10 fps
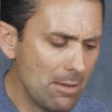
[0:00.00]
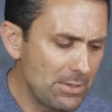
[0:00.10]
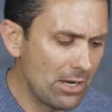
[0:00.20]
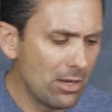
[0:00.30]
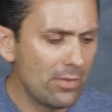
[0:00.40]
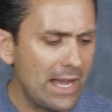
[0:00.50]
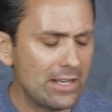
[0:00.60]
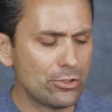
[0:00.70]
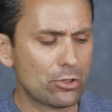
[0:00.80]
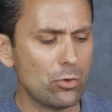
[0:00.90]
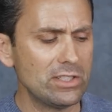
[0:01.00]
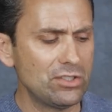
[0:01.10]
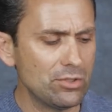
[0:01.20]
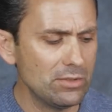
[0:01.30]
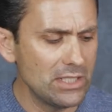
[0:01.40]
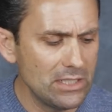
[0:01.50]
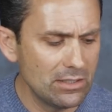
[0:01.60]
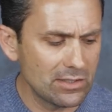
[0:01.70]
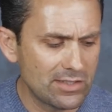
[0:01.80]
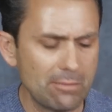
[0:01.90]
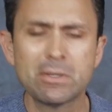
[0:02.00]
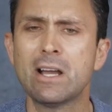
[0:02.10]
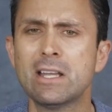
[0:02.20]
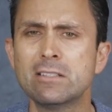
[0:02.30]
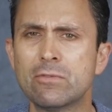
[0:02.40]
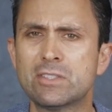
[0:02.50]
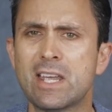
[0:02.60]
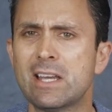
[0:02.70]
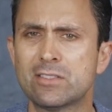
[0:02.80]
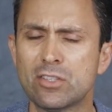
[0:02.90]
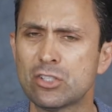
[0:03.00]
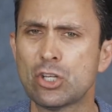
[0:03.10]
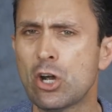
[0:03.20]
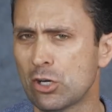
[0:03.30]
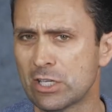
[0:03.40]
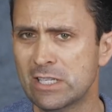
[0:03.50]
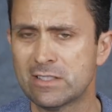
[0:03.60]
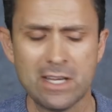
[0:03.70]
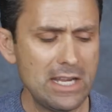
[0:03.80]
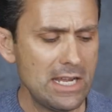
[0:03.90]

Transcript: Beyond that, you're going to need some kind of test target.